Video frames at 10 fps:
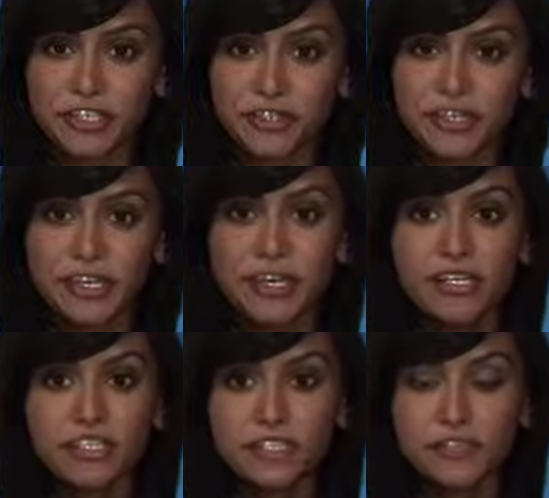News.
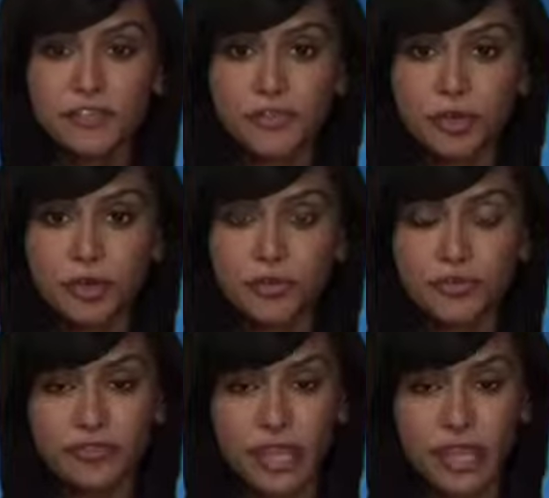Shares of Zoran were
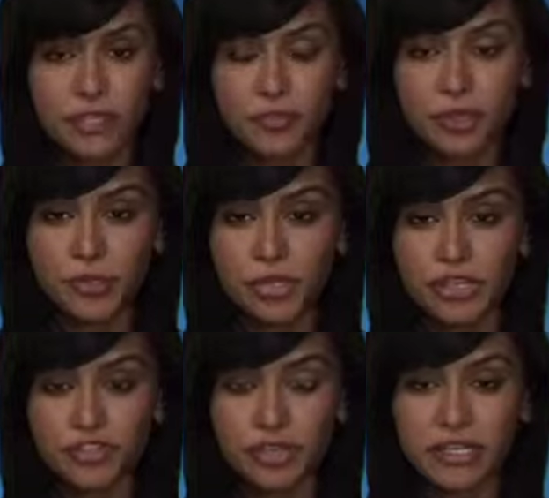flat in
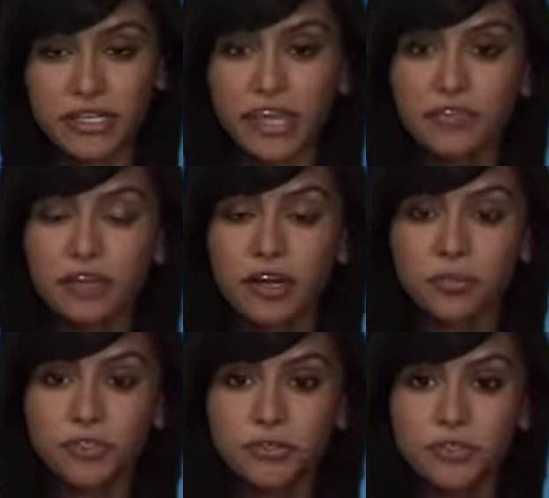pre-market trading after the
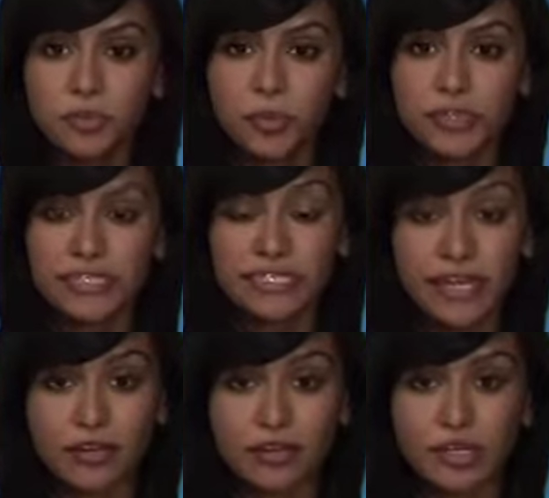company was reportedly
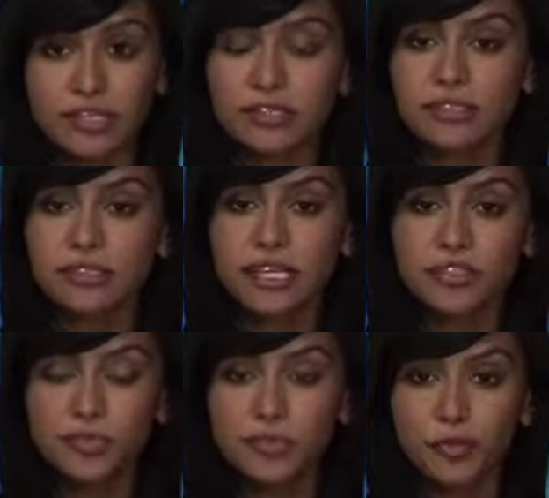downgraded to
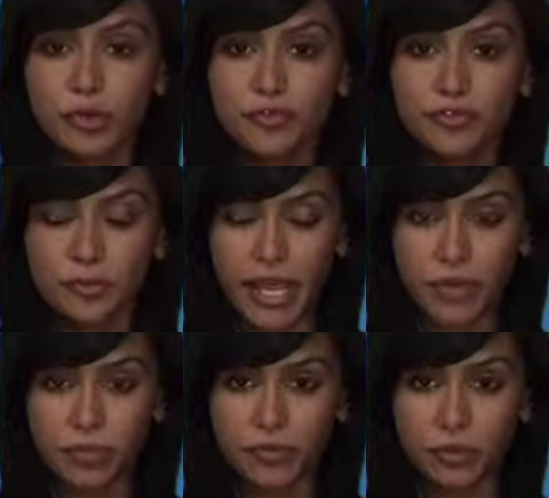sector perform from
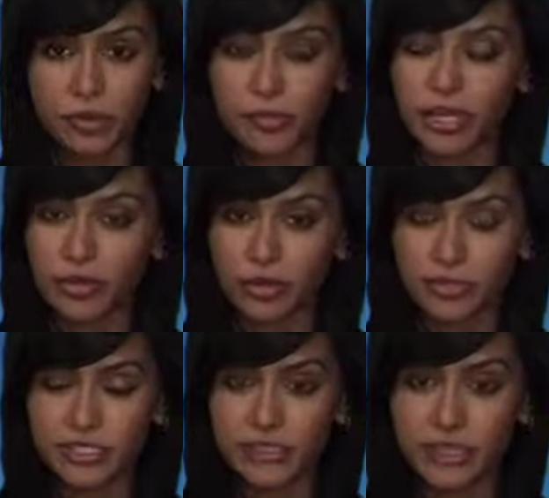outperform at
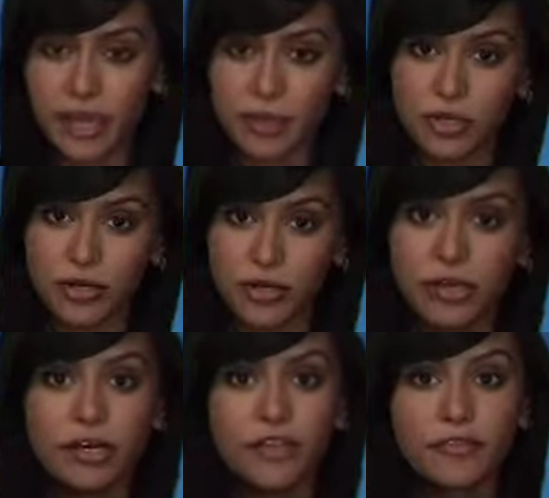RBC Capital.
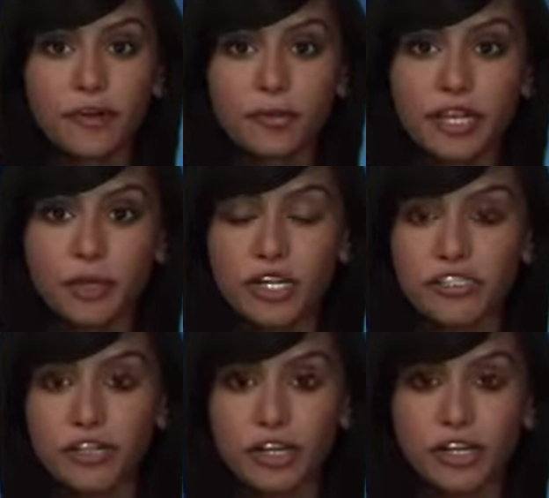The firm had a price
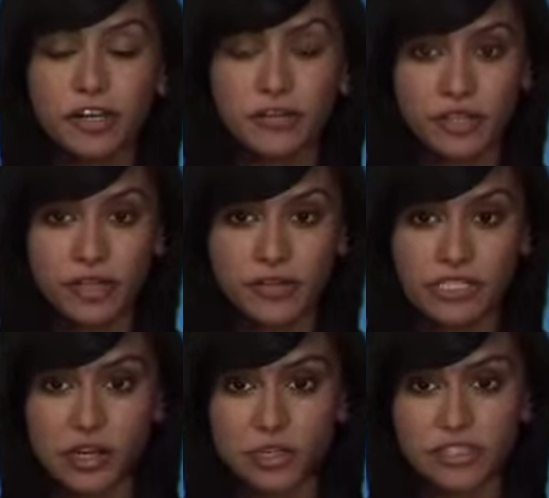target of
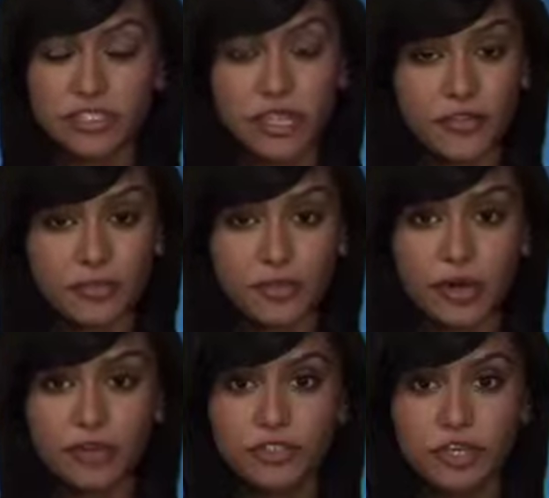$11, down from
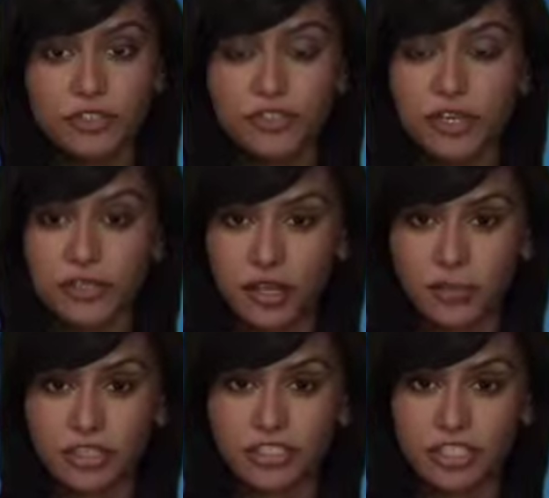$12 on
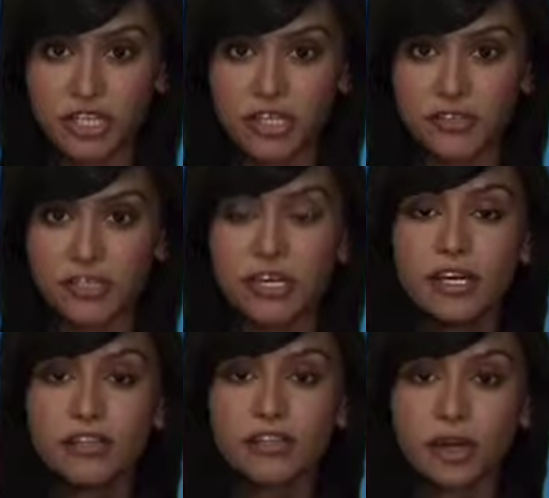company shares.
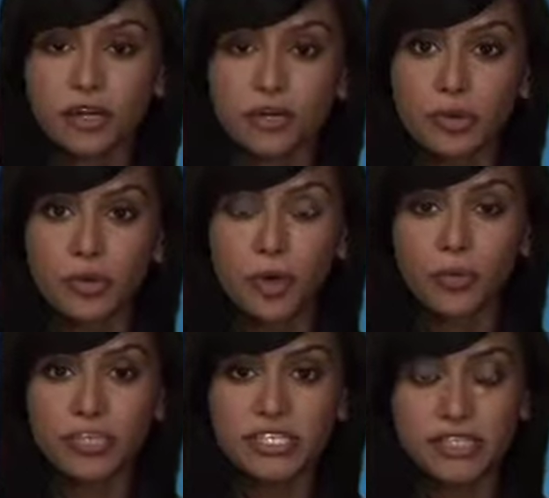Zoran Corp
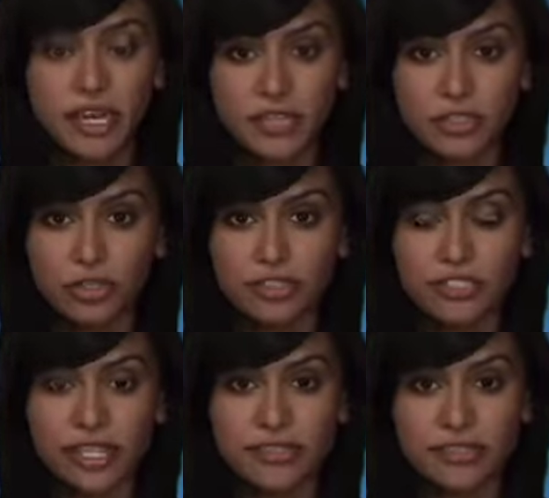opened at
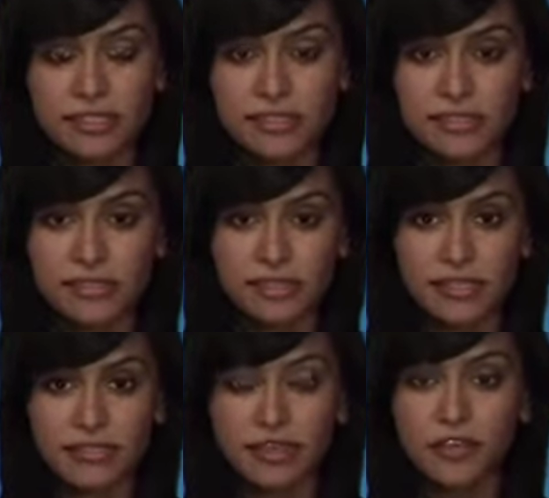
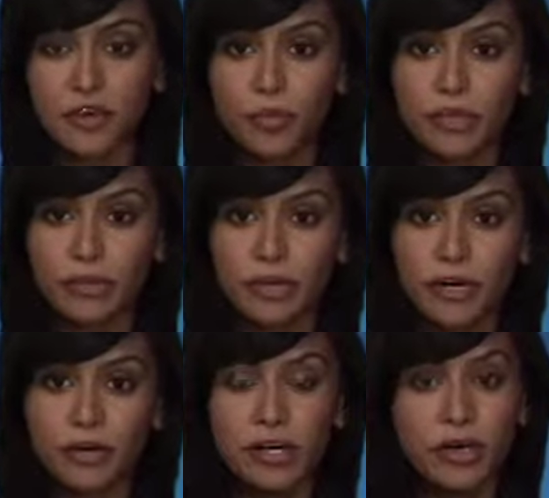$9.16 at the opening
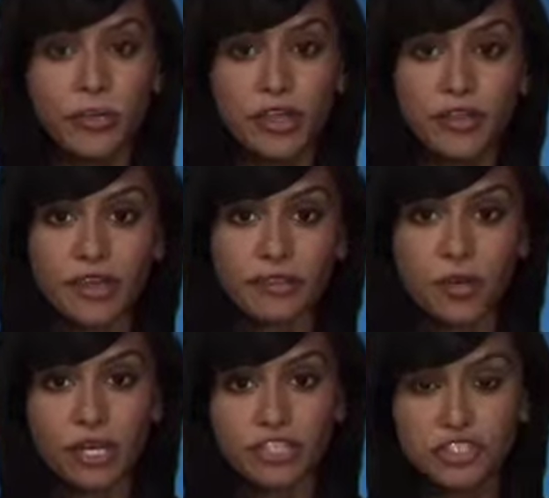bell, with a
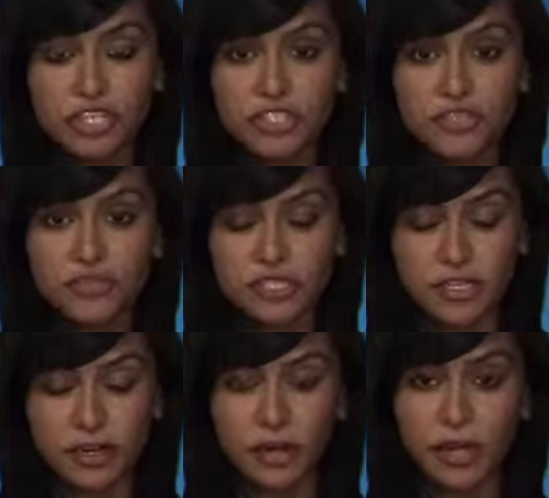price change of
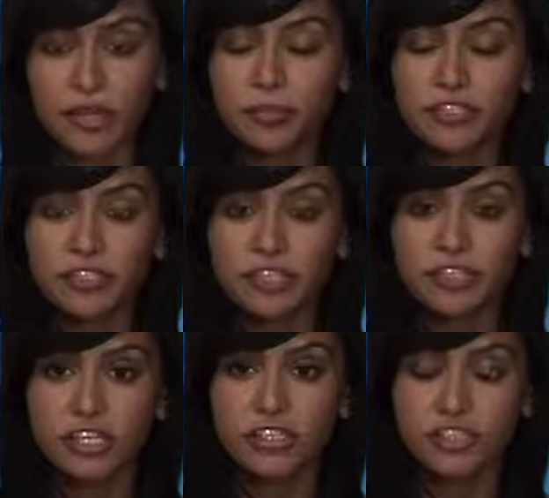zero and a percent
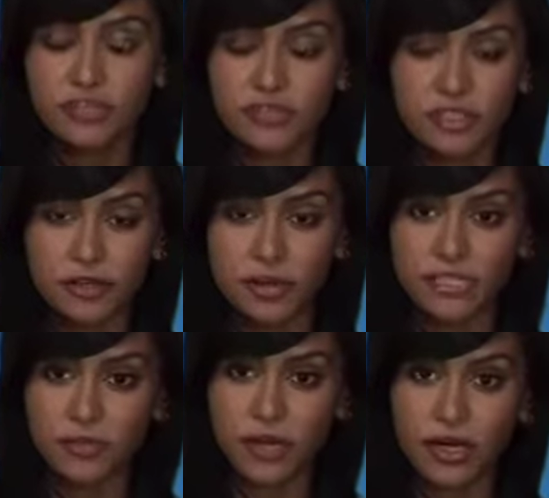change of zero
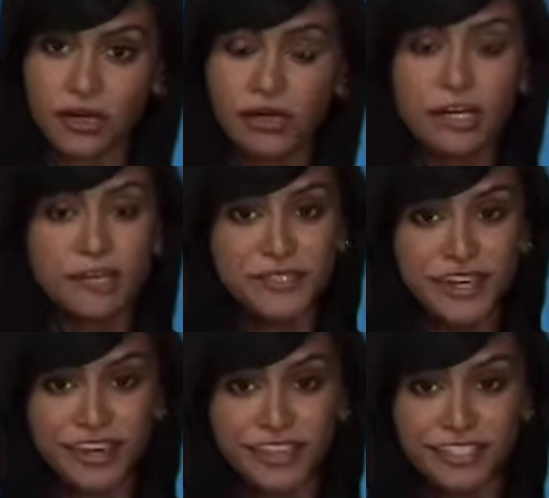as well. I'm
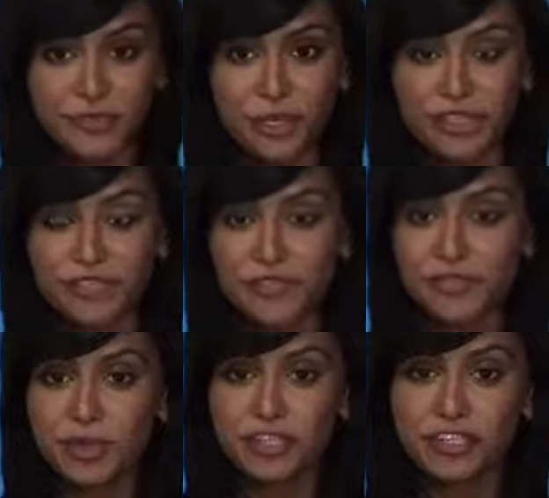Sarah Hashimaris for
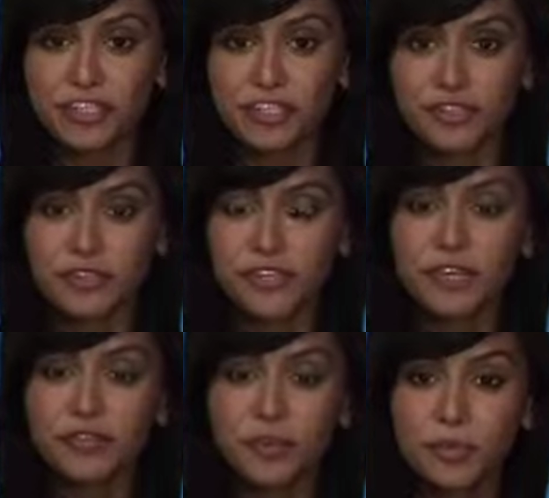Smart Trend News.
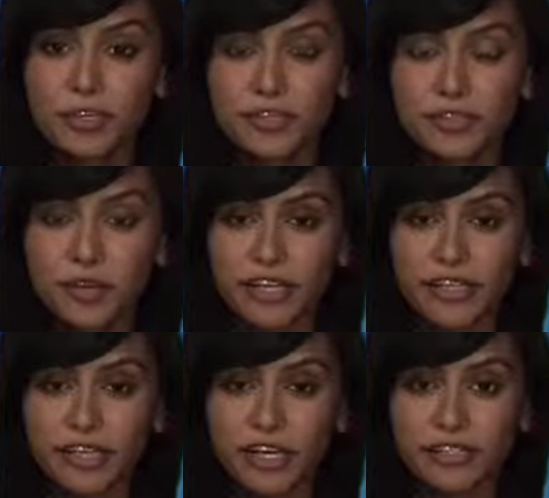For more news and market
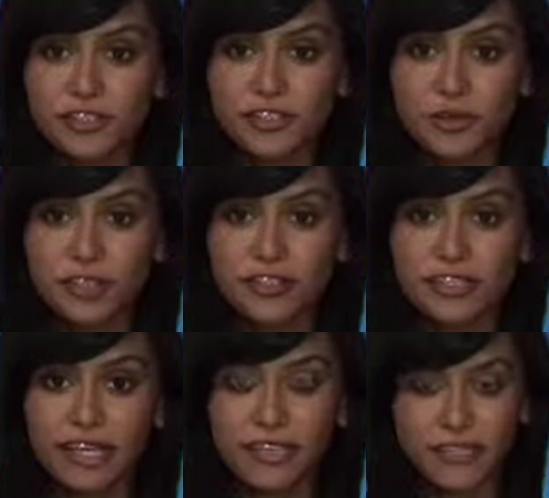analysis throughout the
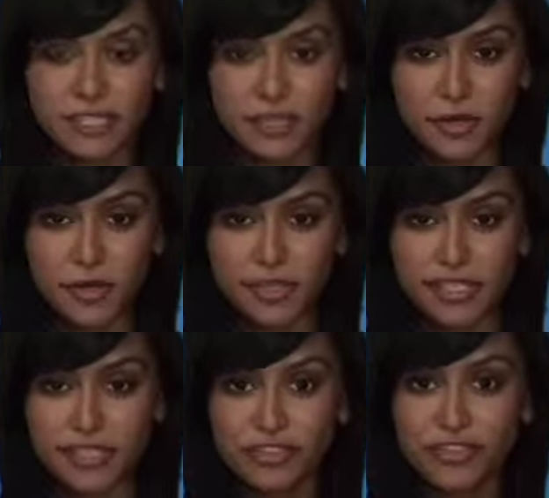day, visit our
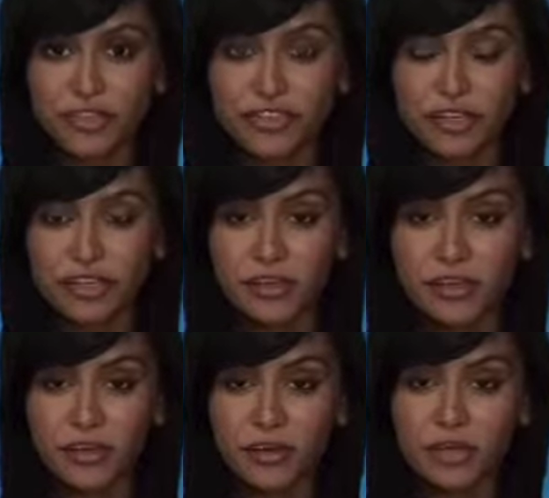website,
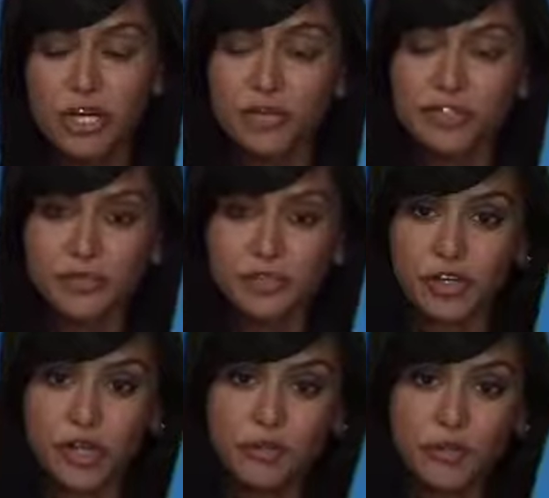tradethetrend.com, or
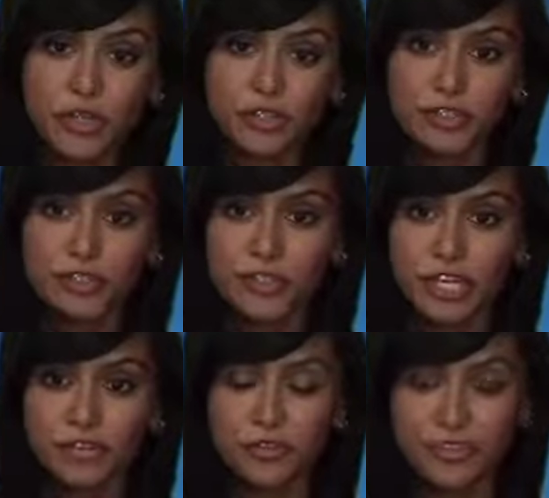subscribe to our YouTube
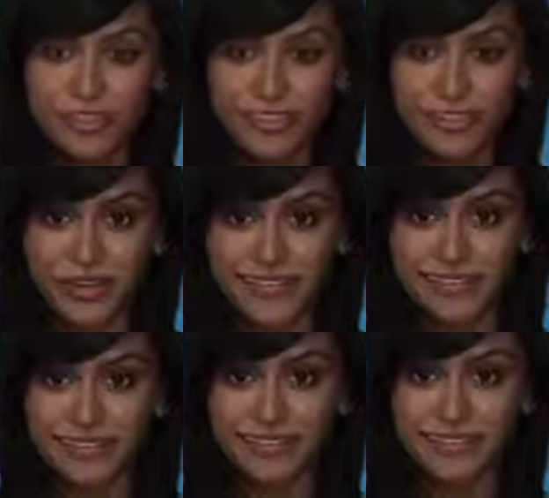channel, Trade the Trend.